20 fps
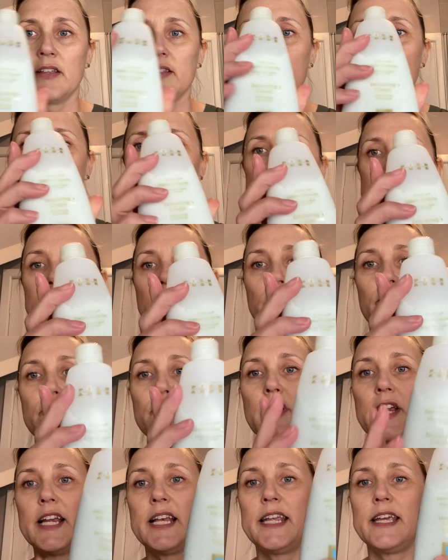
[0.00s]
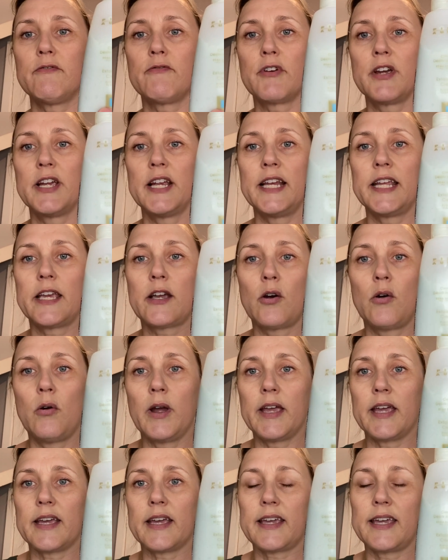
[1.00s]
This is a really, really
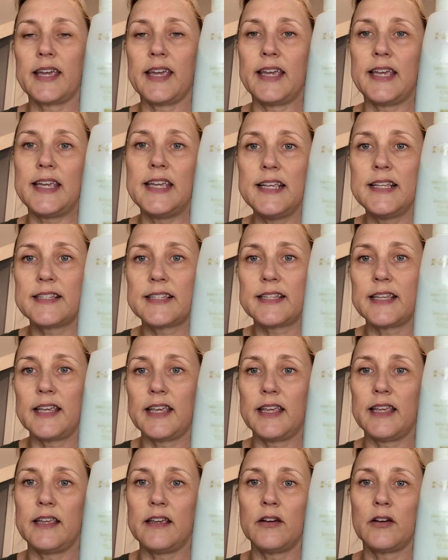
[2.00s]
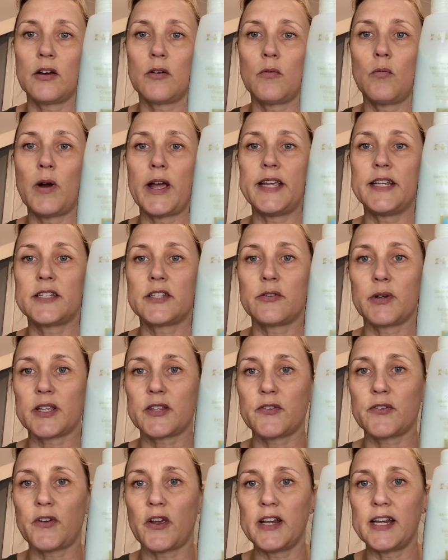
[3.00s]
quick, easy way to
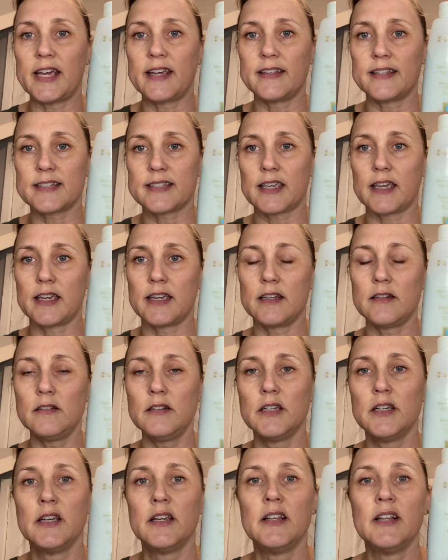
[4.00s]
exfoliate the skin.